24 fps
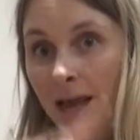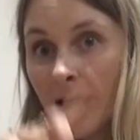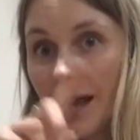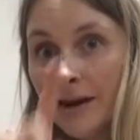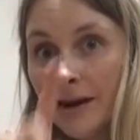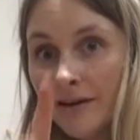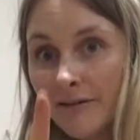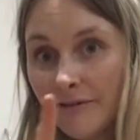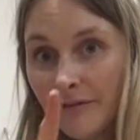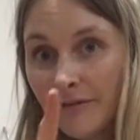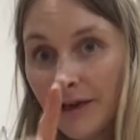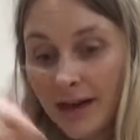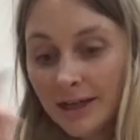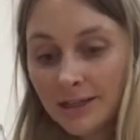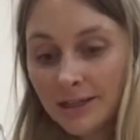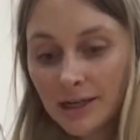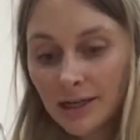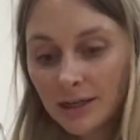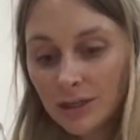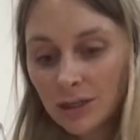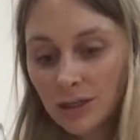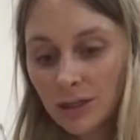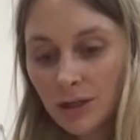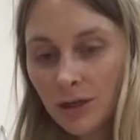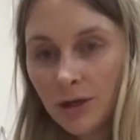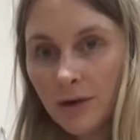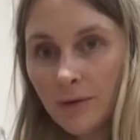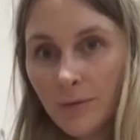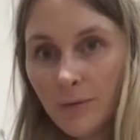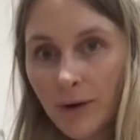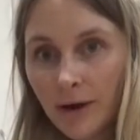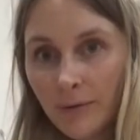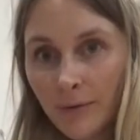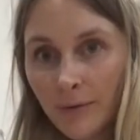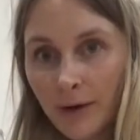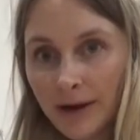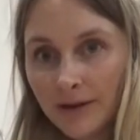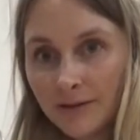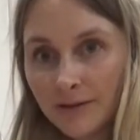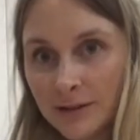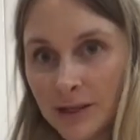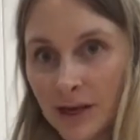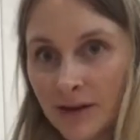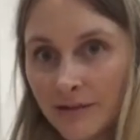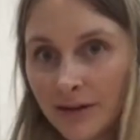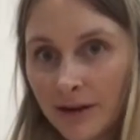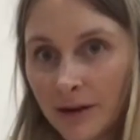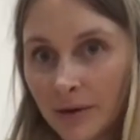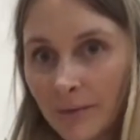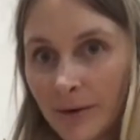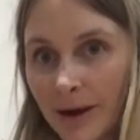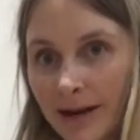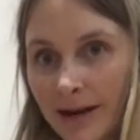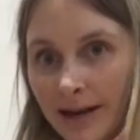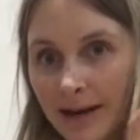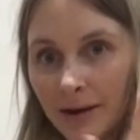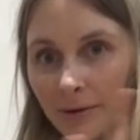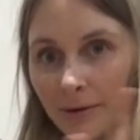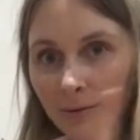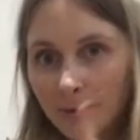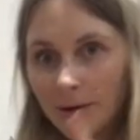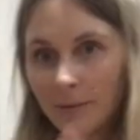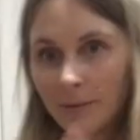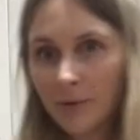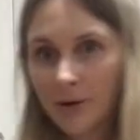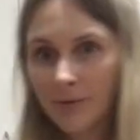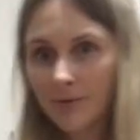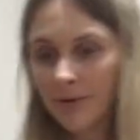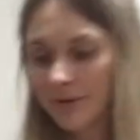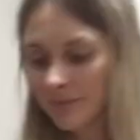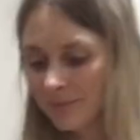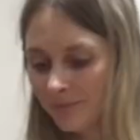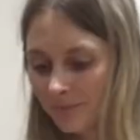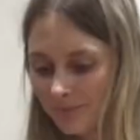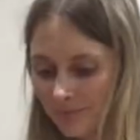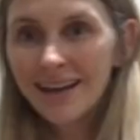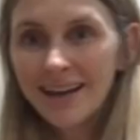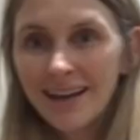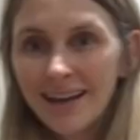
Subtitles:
And in fact, I'll show you one way of serving it right now. One moment.